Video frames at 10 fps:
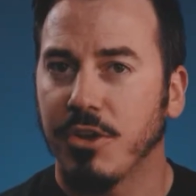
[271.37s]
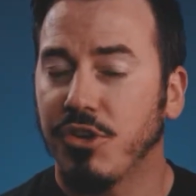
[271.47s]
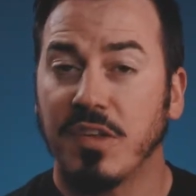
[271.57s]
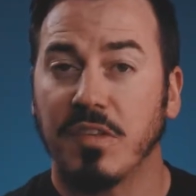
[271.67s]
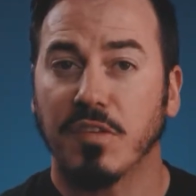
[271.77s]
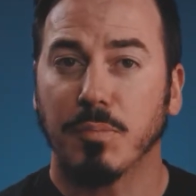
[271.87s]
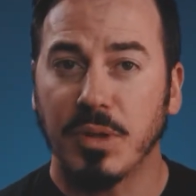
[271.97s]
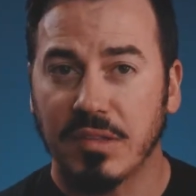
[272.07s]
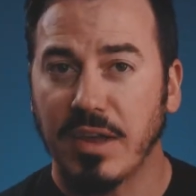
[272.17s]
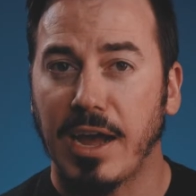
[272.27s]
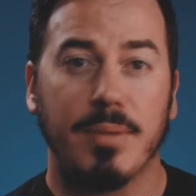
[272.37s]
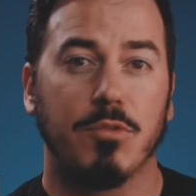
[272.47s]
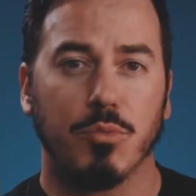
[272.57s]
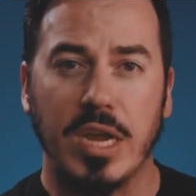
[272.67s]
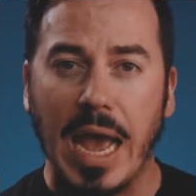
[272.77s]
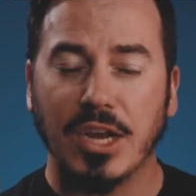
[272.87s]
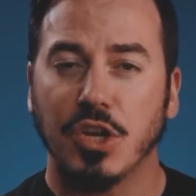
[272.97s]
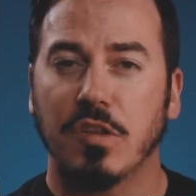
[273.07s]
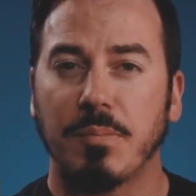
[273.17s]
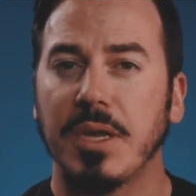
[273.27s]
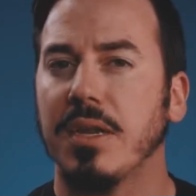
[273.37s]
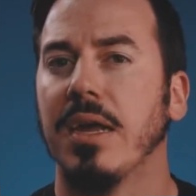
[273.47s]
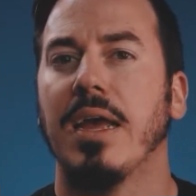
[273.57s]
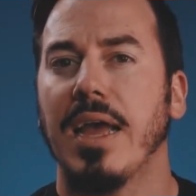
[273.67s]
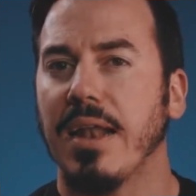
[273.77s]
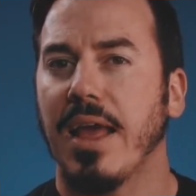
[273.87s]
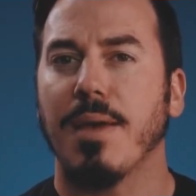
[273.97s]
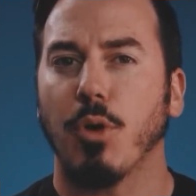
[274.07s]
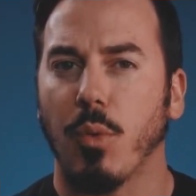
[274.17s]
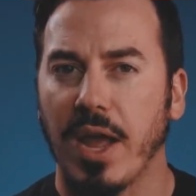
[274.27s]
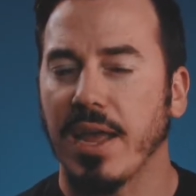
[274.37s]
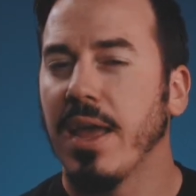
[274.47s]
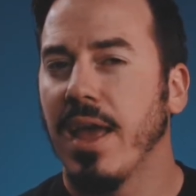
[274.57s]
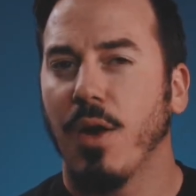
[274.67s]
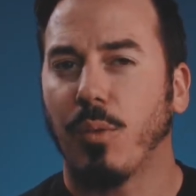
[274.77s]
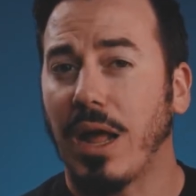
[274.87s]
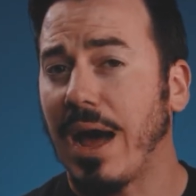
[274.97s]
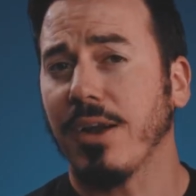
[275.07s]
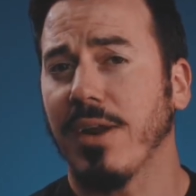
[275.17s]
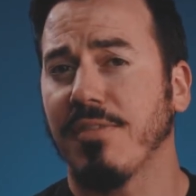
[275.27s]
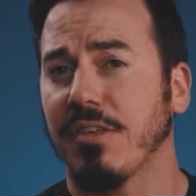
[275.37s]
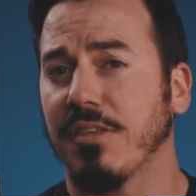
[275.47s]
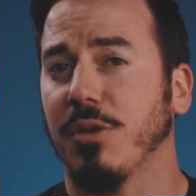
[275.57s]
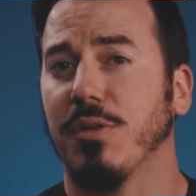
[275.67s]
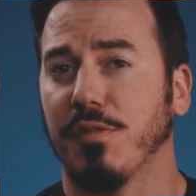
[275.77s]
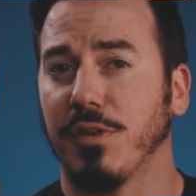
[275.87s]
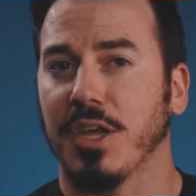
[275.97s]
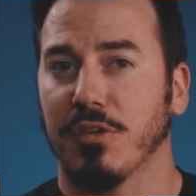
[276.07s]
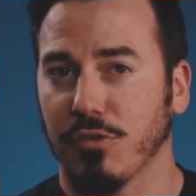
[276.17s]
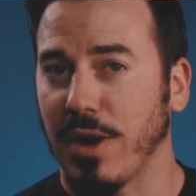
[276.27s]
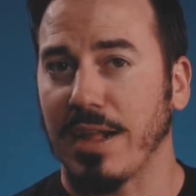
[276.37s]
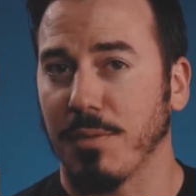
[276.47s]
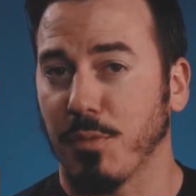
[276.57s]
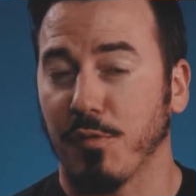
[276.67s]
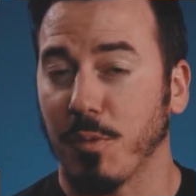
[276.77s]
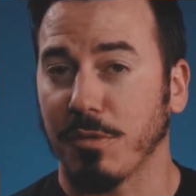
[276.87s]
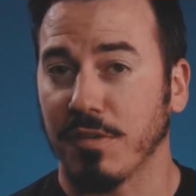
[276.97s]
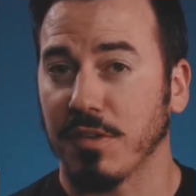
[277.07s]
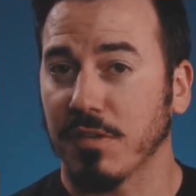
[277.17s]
chasing split times, reaction speed, and MOA. And while I don't have the skill to fully extract the performance of this